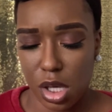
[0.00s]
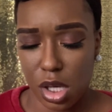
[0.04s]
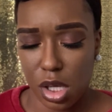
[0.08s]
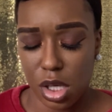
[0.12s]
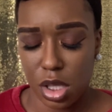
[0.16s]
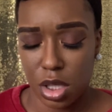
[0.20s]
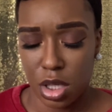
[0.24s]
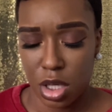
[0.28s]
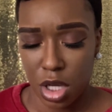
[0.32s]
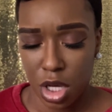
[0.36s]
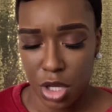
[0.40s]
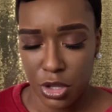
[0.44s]

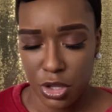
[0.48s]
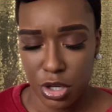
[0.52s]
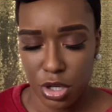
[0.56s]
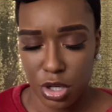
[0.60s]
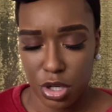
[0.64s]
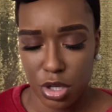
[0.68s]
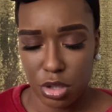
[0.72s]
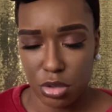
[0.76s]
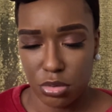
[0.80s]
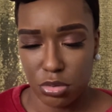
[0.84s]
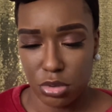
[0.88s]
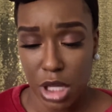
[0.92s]

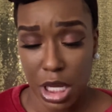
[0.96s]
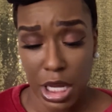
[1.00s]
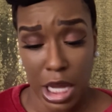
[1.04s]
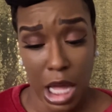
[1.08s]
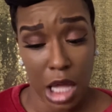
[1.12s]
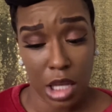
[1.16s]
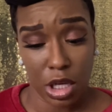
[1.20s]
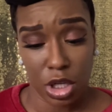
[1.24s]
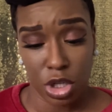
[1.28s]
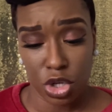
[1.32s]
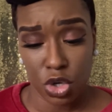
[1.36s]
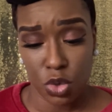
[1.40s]
Another thing I
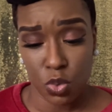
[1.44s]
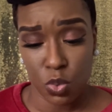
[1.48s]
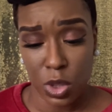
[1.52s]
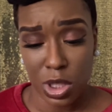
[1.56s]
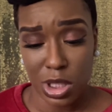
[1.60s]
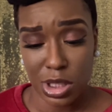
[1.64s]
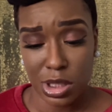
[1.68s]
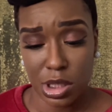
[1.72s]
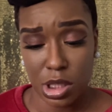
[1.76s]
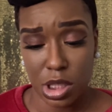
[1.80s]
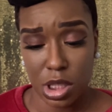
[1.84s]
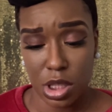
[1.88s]
learned
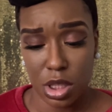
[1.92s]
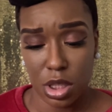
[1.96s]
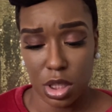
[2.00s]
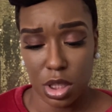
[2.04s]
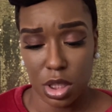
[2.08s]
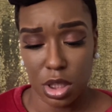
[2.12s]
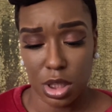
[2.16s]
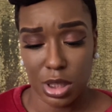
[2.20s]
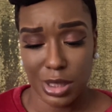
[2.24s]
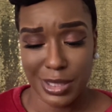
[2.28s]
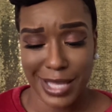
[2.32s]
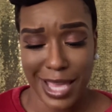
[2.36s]
was
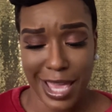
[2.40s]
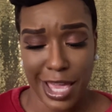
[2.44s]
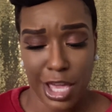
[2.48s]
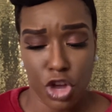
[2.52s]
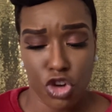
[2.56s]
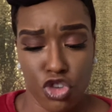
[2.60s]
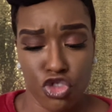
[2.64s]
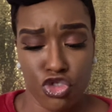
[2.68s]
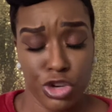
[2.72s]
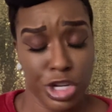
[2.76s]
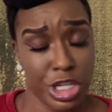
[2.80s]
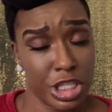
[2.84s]
to take
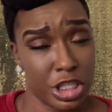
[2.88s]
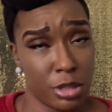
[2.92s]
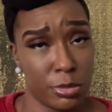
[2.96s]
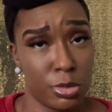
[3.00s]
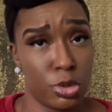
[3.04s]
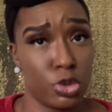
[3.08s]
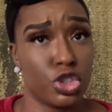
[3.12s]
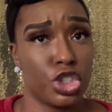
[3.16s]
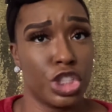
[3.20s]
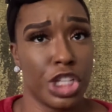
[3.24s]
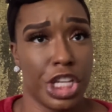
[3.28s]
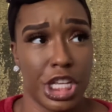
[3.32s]

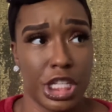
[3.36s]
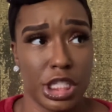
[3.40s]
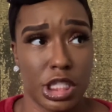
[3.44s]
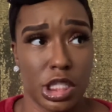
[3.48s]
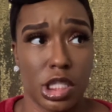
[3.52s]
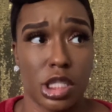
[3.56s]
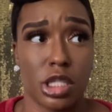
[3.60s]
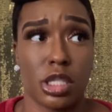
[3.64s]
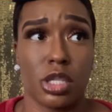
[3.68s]
reasonable chances.